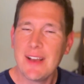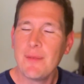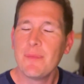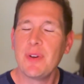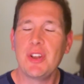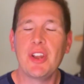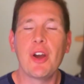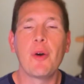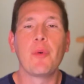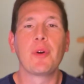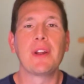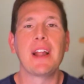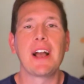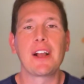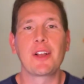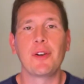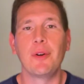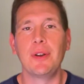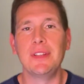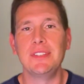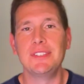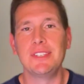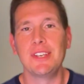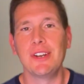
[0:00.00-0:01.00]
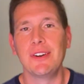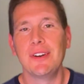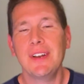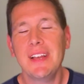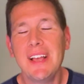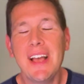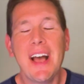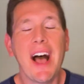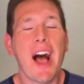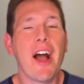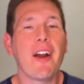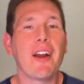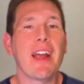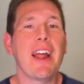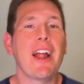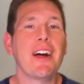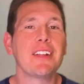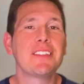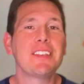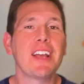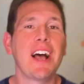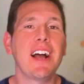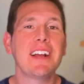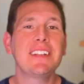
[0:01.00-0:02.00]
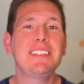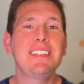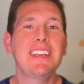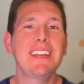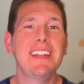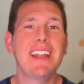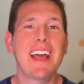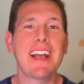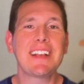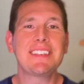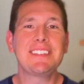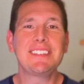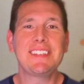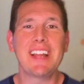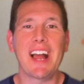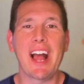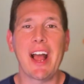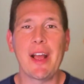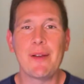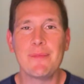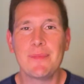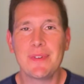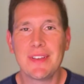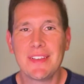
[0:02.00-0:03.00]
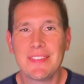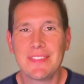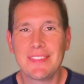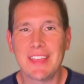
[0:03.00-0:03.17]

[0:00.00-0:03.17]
But no, we're not going to. All right, I'll talk to you next time.